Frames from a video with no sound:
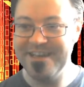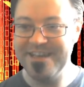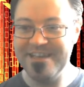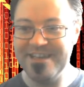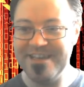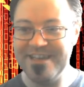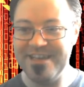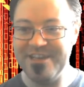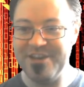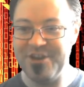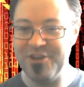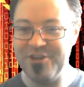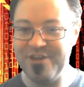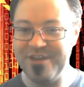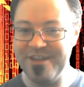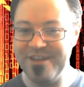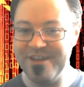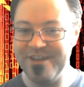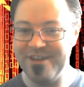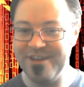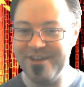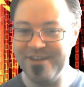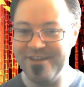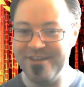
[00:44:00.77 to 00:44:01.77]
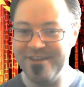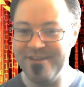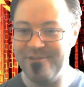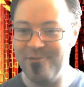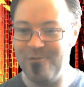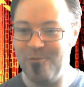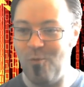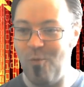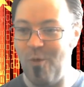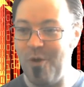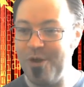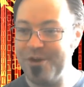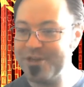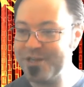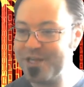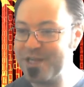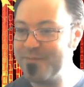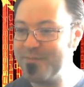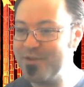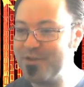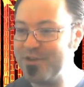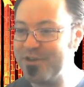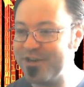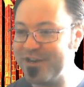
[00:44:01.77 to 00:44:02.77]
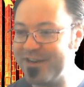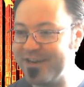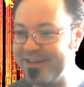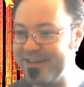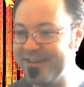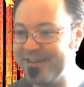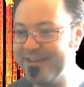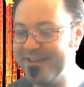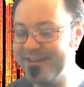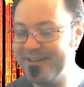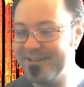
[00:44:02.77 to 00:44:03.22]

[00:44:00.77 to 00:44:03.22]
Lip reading: in a one community,